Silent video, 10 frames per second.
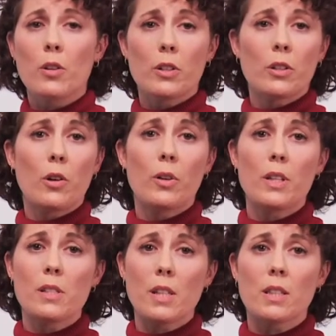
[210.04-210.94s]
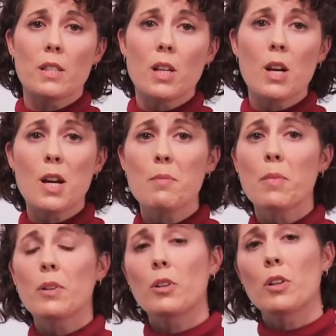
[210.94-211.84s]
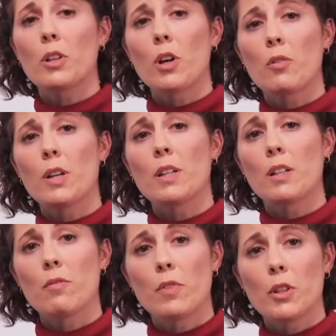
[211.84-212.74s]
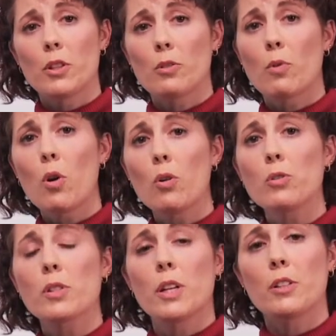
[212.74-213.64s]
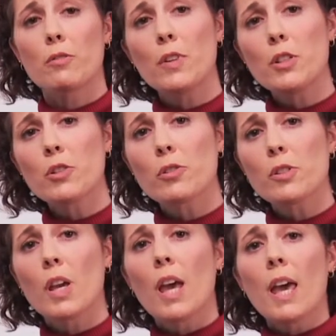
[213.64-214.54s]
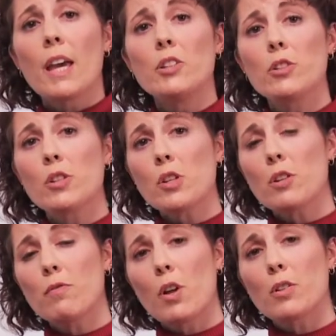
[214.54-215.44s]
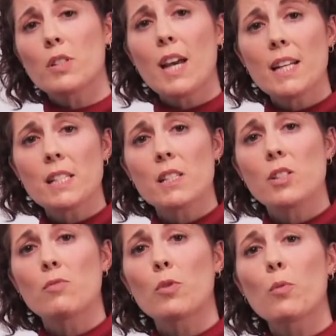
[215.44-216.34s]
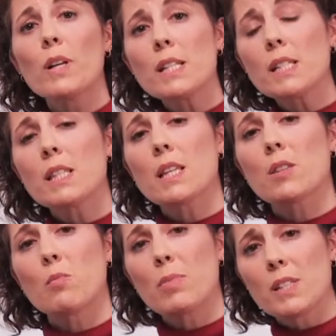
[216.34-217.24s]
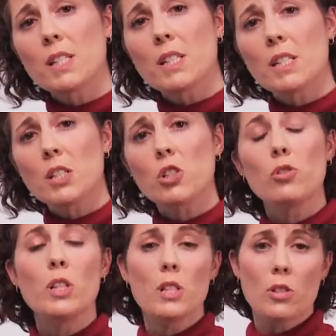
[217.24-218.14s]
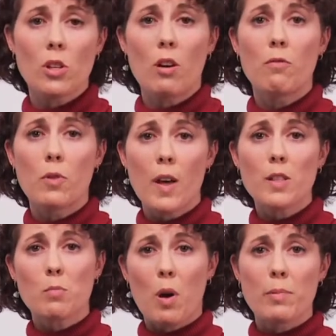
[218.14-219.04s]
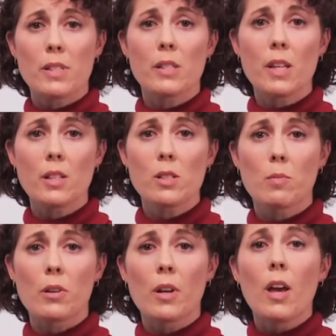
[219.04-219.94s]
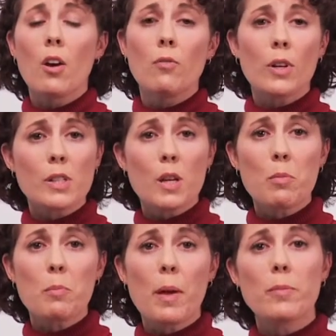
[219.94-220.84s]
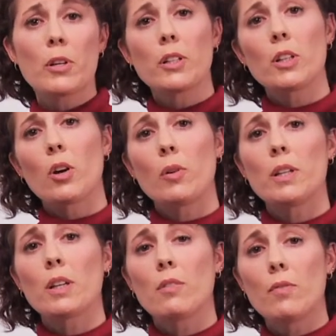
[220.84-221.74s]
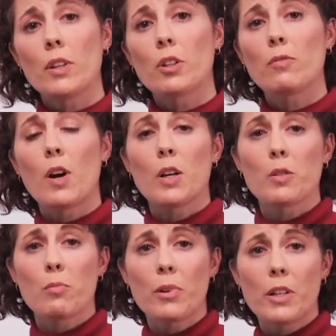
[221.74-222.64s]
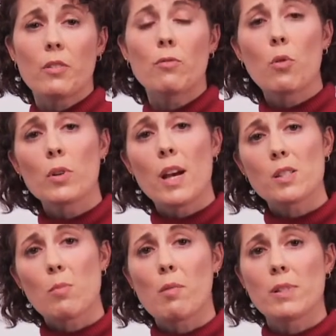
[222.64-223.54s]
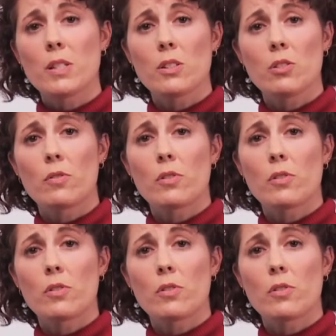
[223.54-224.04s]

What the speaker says: You're going to go in and set the time, you're going to go in and configure your roles and your features, and you're just going to follow the task list for what is it that the business needs you need to solve for that small business customer. For example, maybe you're going to go in and configure file and print for that small business